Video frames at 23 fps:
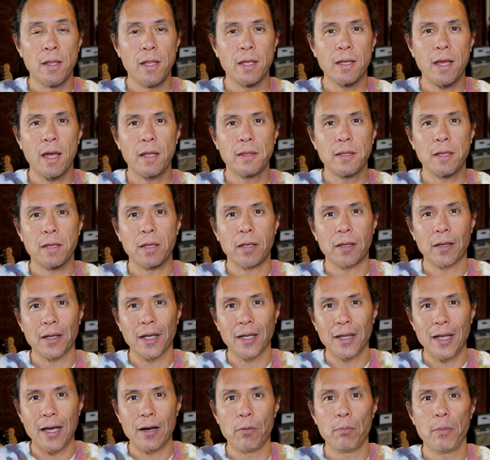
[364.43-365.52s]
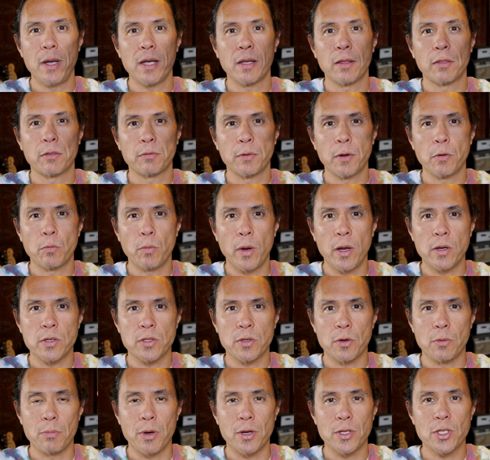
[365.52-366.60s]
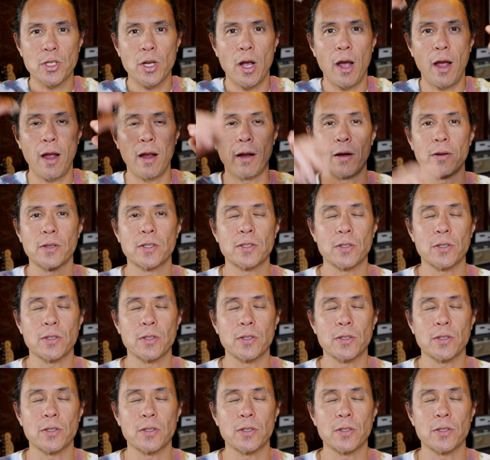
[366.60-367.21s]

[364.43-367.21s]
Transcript: They got to get that omega-3 ratio much higher.